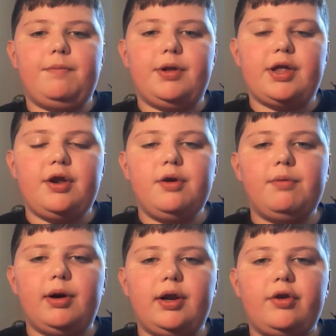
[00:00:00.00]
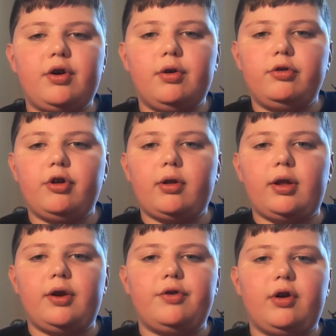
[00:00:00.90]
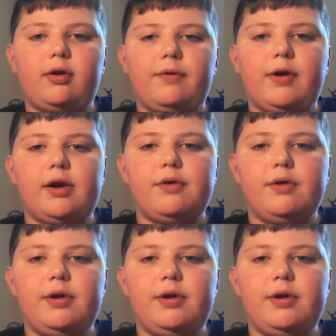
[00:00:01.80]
new one is called Charlie and the Chocolate Factory.